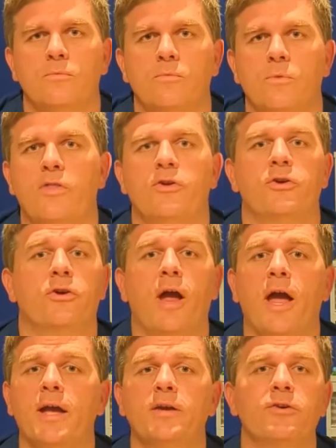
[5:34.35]
whether you're
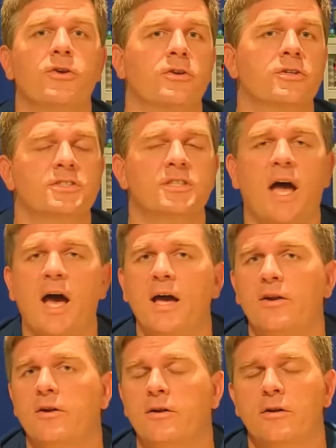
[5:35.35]
angry or
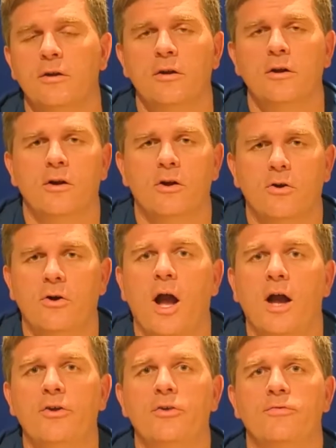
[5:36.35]
sad, or
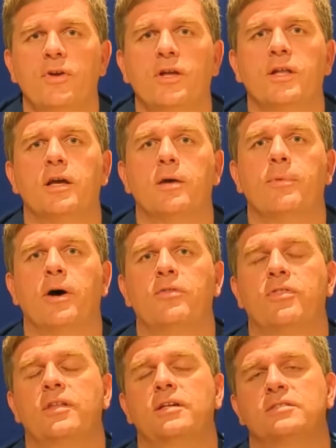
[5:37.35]
how you're feeling
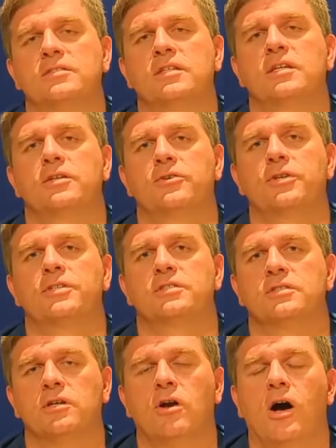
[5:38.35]
about this increase
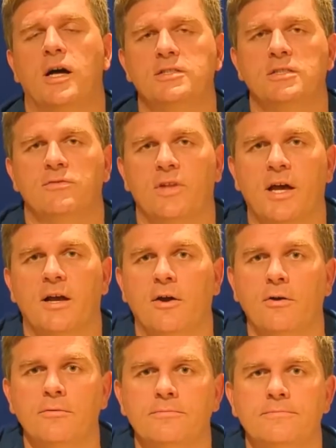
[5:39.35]
in the cost of Lego.